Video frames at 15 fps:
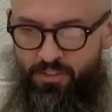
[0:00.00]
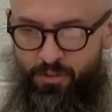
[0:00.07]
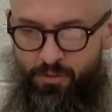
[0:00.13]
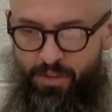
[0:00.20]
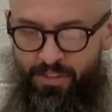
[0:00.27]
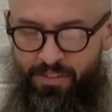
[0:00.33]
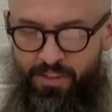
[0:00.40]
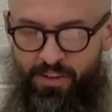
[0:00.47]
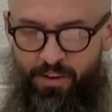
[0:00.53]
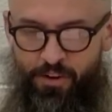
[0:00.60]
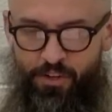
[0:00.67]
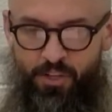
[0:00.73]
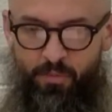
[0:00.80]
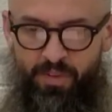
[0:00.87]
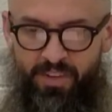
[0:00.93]
So that the
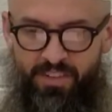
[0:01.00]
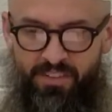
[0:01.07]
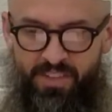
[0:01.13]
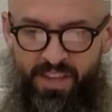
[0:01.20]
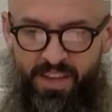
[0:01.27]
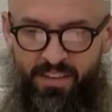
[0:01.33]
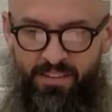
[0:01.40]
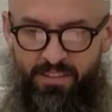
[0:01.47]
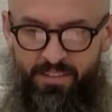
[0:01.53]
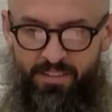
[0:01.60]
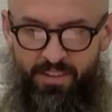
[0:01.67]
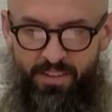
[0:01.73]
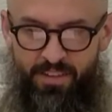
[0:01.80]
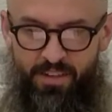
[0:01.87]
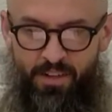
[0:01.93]
argument is that
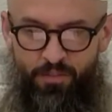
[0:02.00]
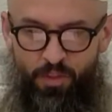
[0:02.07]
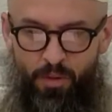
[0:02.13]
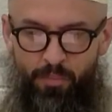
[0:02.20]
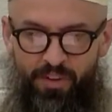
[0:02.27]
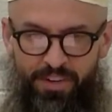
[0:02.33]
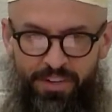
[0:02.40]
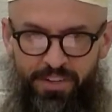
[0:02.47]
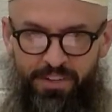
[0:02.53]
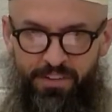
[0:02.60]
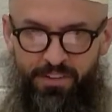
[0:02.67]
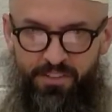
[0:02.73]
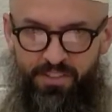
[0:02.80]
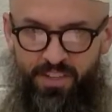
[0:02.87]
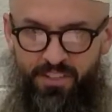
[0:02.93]
the al-Dhab'
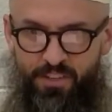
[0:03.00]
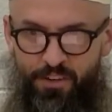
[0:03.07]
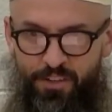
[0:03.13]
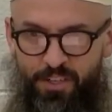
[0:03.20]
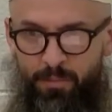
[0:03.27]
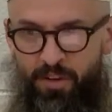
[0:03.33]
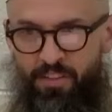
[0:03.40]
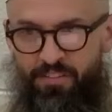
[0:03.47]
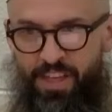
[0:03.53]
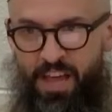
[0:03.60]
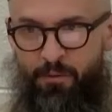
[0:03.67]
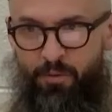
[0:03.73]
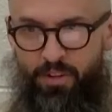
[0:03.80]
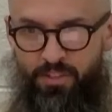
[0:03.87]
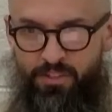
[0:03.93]
here is not talking about
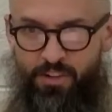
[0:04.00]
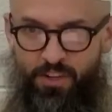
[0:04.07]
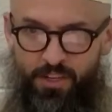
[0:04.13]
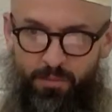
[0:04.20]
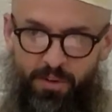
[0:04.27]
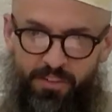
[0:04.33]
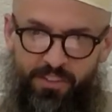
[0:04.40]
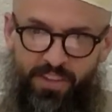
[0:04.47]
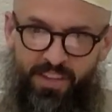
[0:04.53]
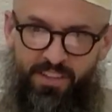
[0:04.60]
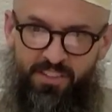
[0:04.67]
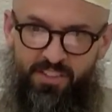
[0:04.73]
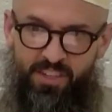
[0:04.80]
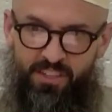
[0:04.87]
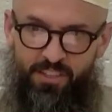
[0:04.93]
that one. It's talking about the
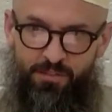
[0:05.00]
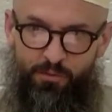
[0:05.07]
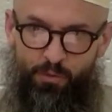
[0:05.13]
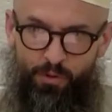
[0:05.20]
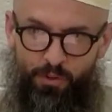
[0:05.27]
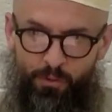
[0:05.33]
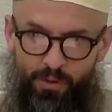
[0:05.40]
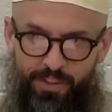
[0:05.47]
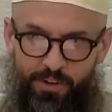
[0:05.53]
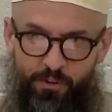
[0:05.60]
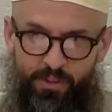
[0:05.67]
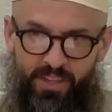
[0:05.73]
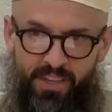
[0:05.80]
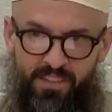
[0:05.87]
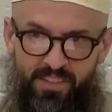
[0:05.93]
insectivore, the one that
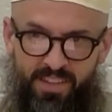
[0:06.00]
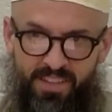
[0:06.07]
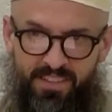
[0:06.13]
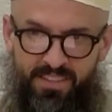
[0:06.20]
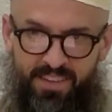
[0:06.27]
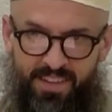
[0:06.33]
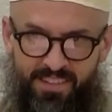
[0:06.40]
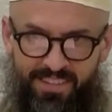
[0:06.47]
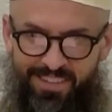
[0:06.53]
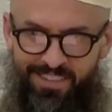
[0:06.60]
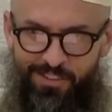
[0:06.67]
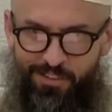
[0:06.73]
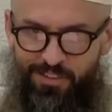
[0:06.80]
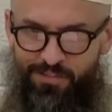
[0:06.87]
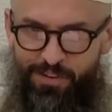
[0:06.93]
only eats insects. It
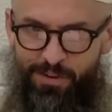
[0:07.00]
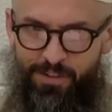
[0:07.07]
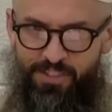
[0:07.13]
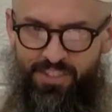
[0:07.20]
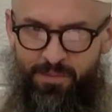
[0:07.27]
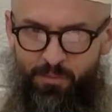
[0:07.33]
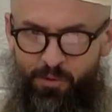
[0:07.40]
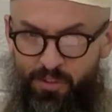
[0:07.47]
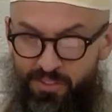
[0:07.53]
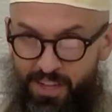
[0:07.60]
looks very similar.